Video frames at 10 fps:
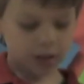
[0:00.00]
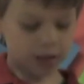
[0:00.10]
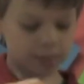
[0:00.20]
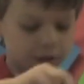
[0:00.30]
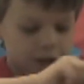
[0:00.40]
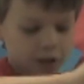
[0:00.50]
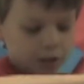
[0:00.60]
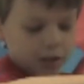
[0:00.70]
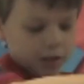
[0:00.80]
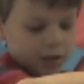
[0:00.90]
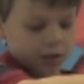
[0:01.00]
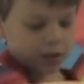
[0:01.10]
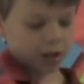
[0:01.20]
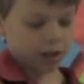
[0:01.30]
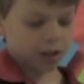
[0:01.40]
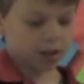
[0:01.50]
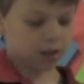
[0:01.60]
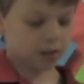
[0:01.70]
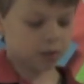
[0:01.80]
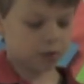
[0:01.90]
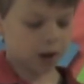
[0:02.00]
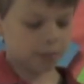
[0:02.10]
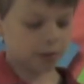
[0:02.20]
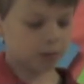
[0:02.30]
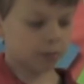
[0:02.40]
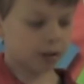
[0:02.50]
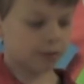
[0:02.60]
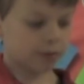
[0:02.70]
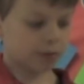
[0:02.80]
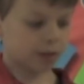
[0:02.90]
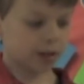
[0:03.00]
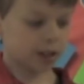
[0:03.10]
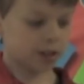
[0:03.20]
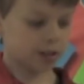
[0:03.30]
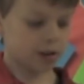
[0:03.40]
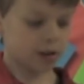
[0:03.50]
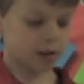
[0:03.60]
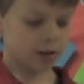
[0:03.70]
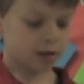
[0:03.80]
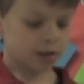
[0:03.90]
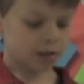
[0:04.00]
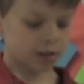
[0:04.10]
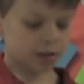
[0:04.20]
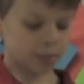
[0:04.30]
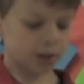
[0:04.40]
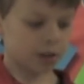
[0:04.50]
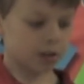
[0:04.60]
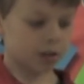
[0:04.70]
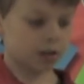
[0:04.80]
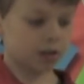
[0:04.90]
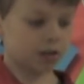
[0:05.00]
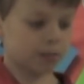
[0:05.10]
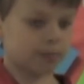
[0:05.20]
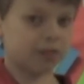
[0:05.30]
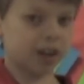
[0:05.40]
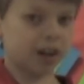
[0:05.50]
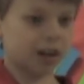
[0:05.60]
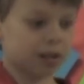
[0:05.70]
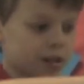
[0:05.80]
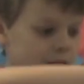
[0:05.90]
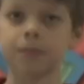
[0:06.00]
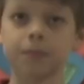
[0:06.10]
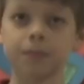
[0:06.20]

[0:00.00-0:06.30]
same thing on the other side. It's tropical rainforest. This is a picture, some facts.